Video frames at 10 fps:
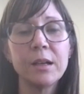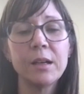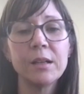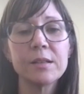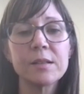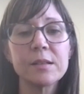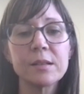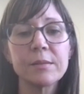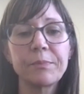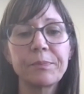
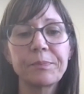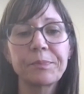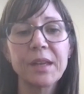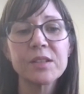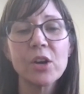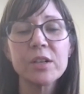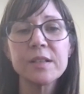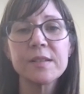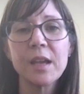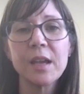it's hard to
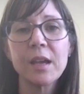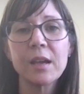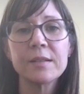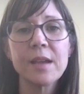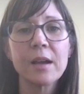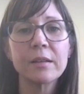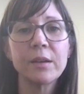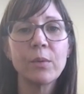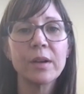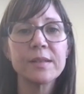say
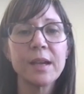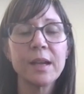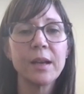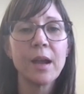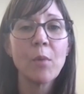exactly where it's headed.